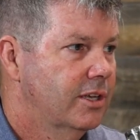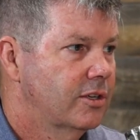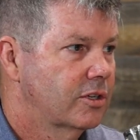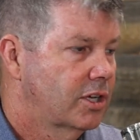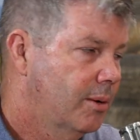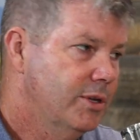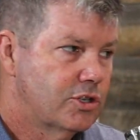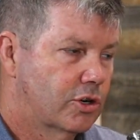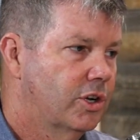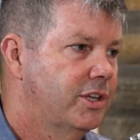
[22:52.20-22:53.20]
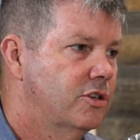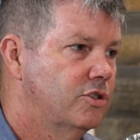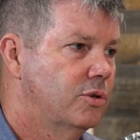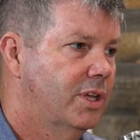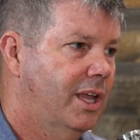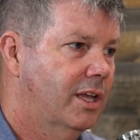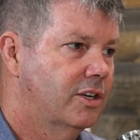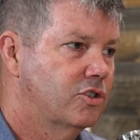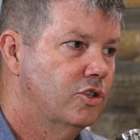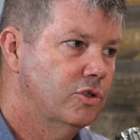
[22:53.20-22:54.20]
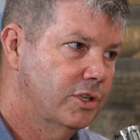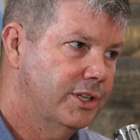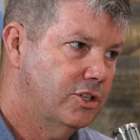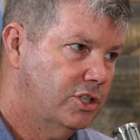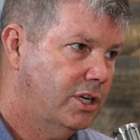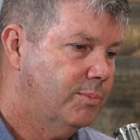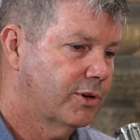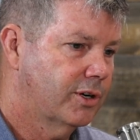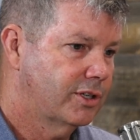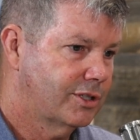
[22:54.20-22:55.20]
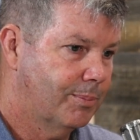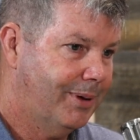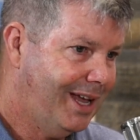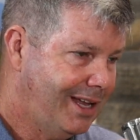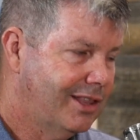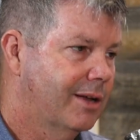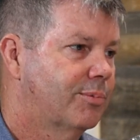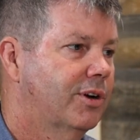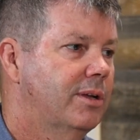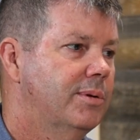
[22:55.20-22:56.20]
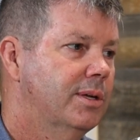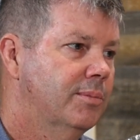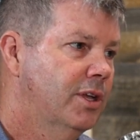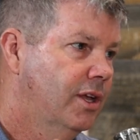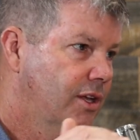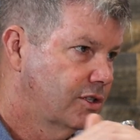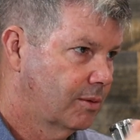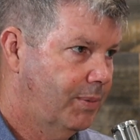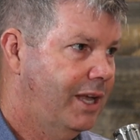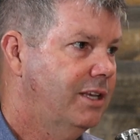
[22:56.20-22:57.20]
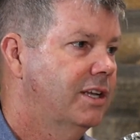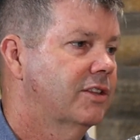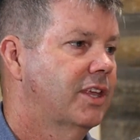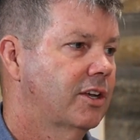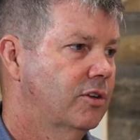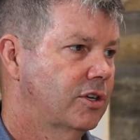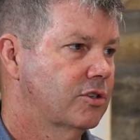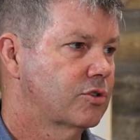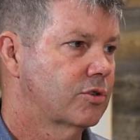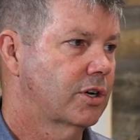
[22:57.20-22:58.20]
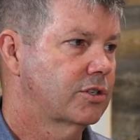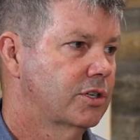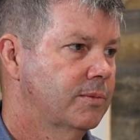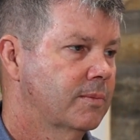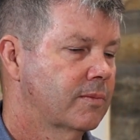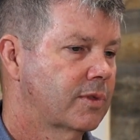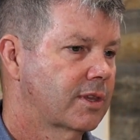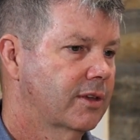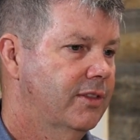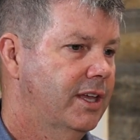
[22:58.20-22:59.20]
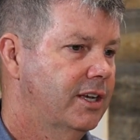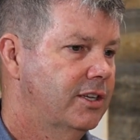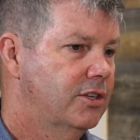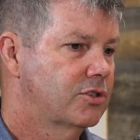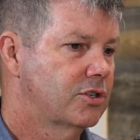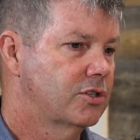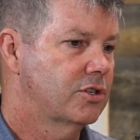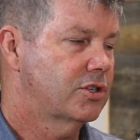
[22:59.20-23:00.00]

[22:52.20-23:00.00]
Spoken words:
Come as early as you can. It's usually cheaper to pay that premium, to get that good instruction, than it is to just